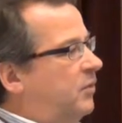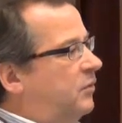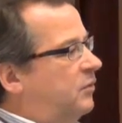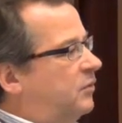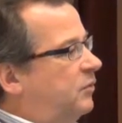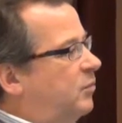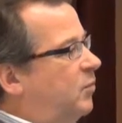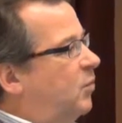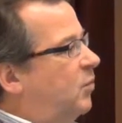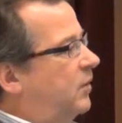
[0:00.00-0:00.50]

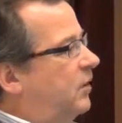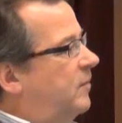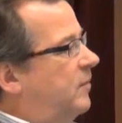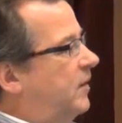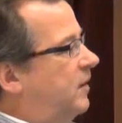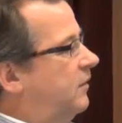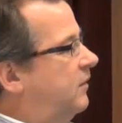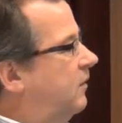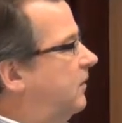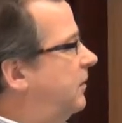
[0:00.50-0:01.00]
was more
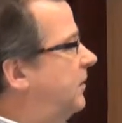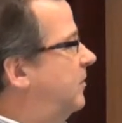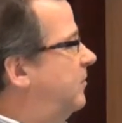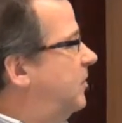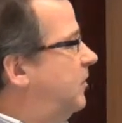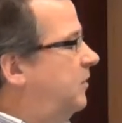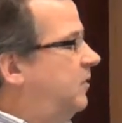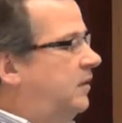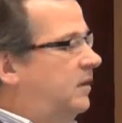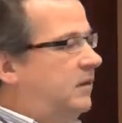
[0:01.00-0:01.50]
committed to the
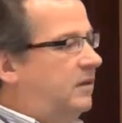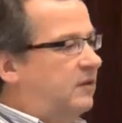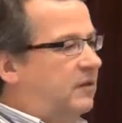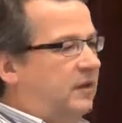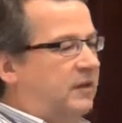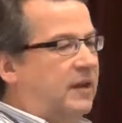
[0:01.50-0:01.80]
communities,